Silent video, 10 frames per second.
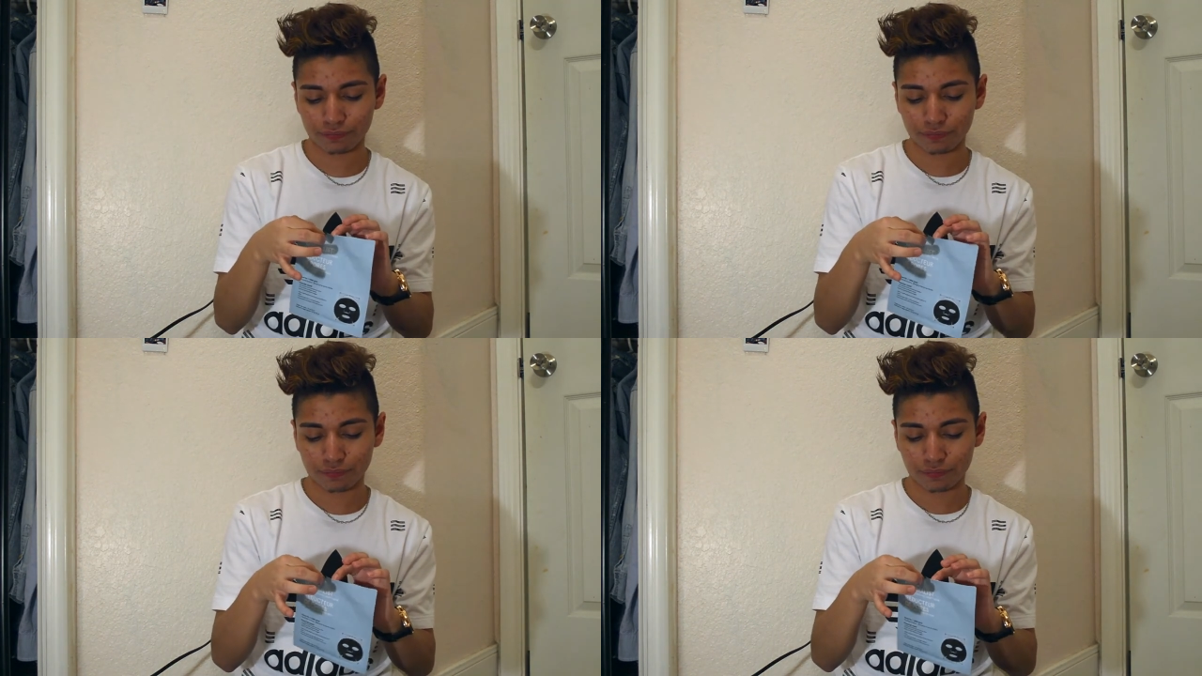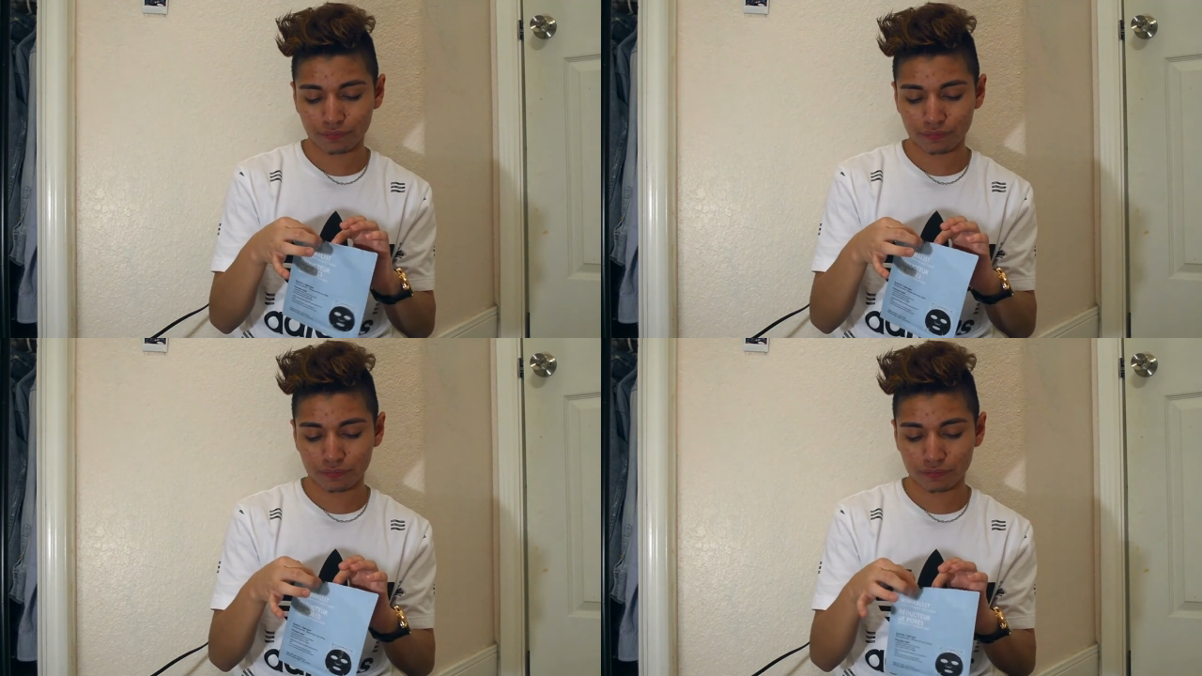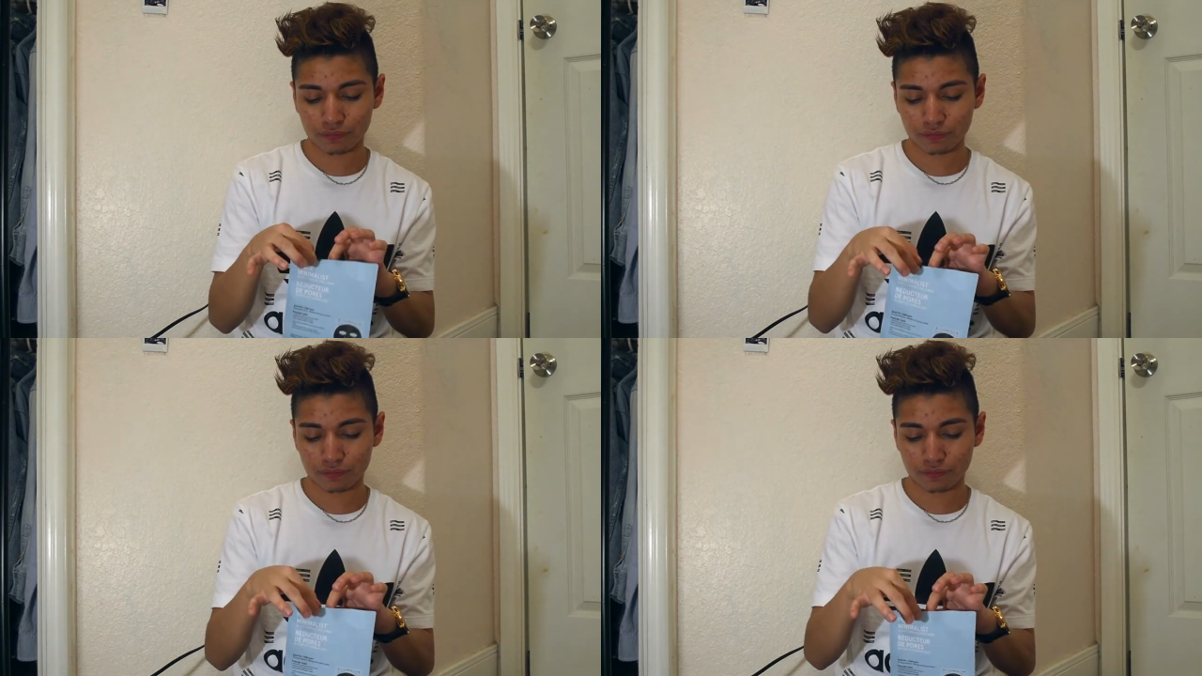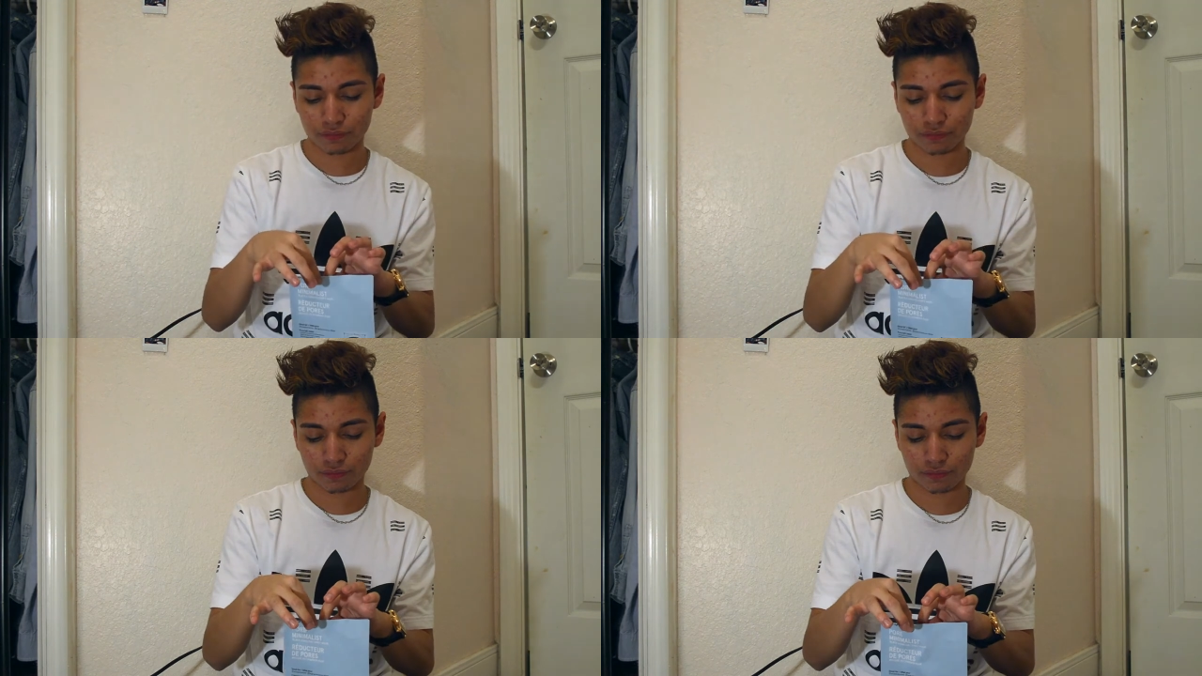
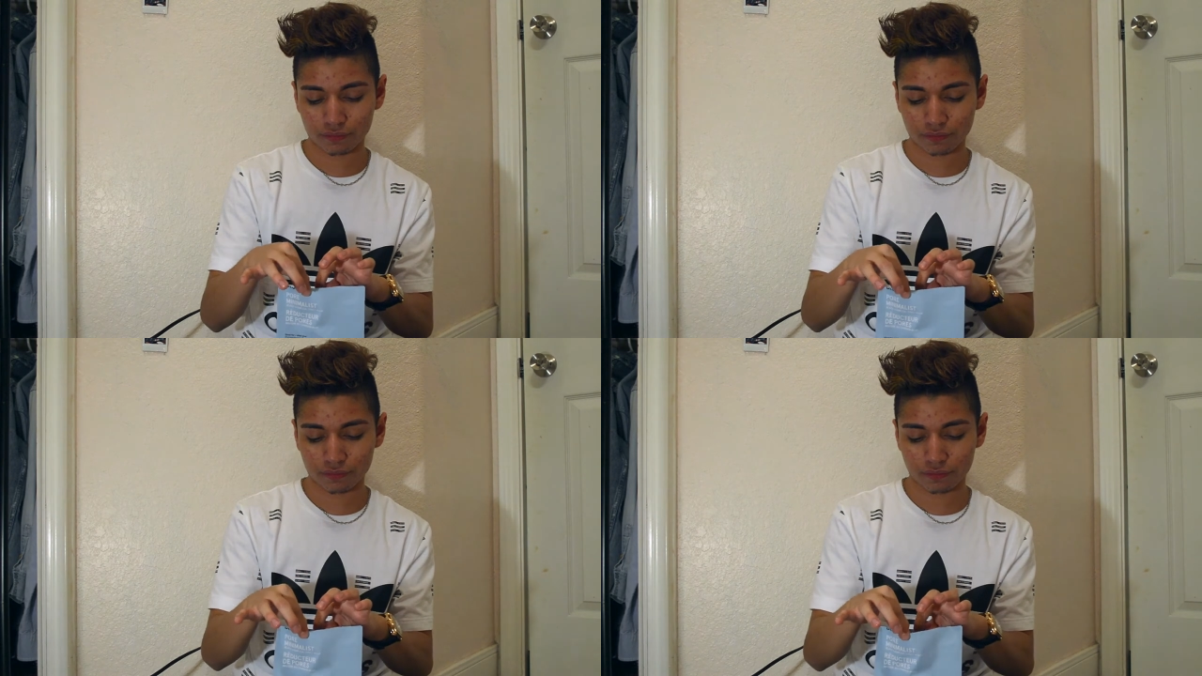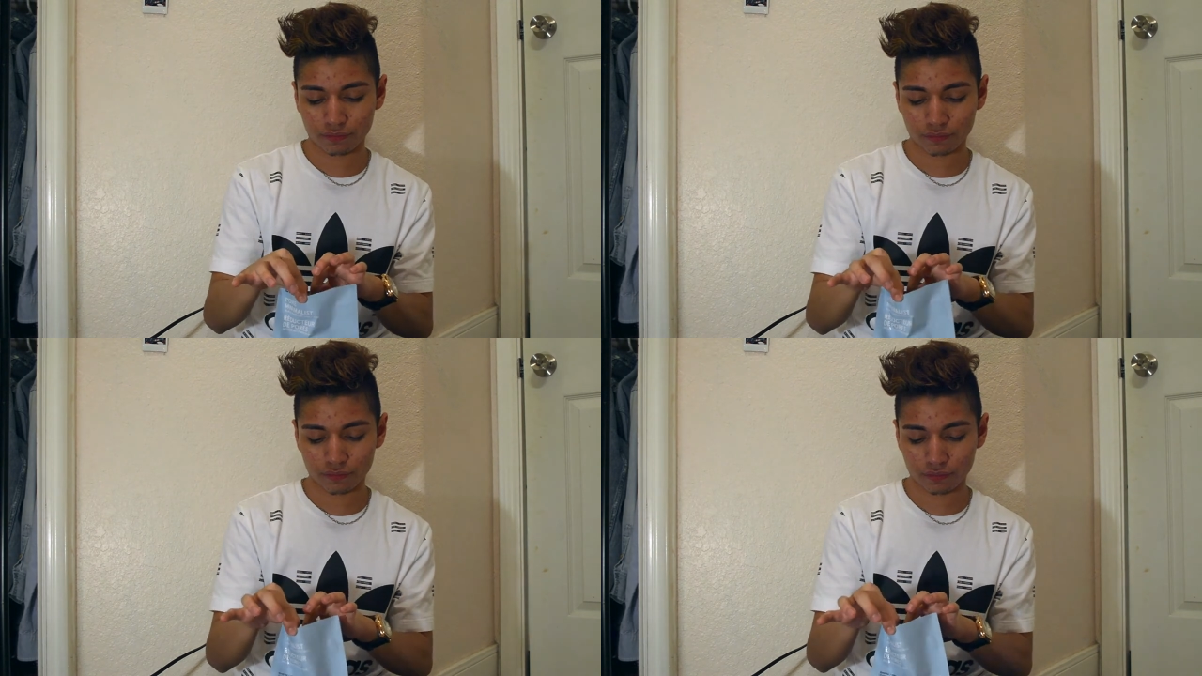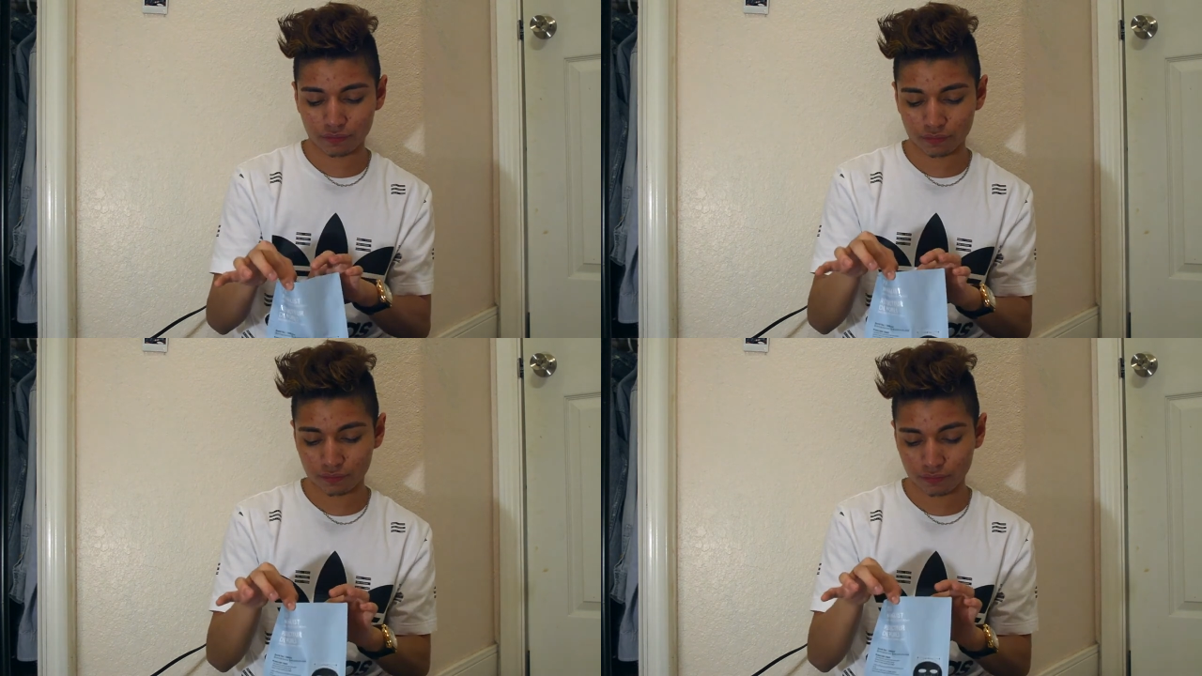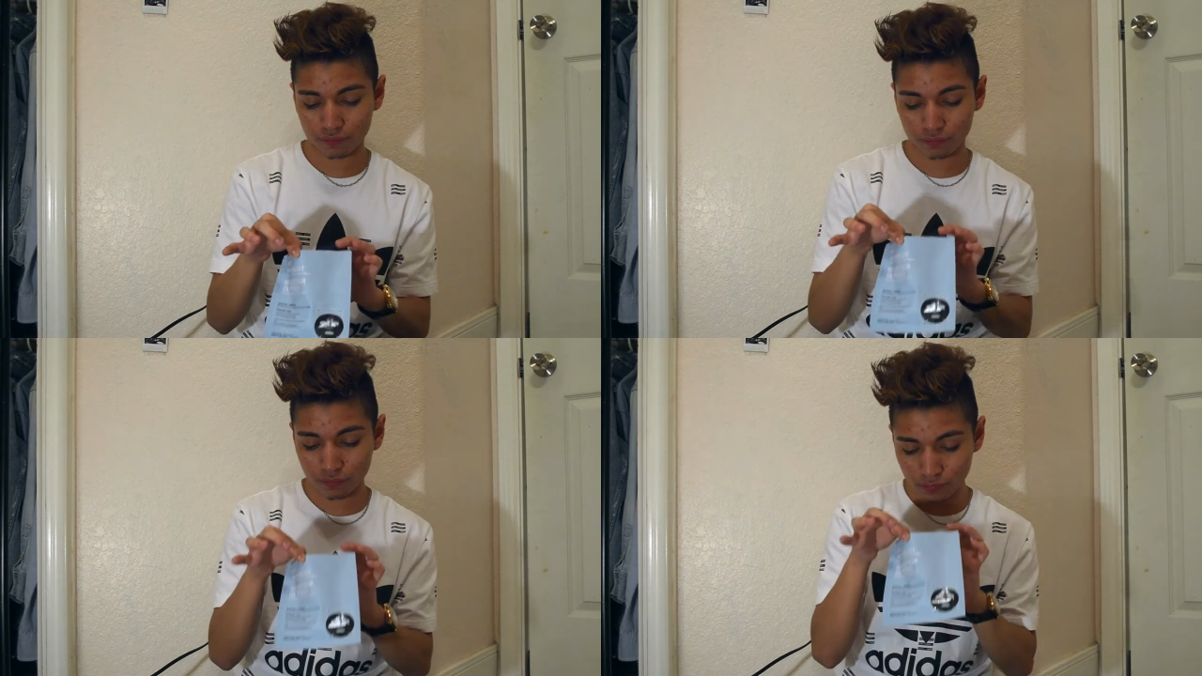Nobody speaks.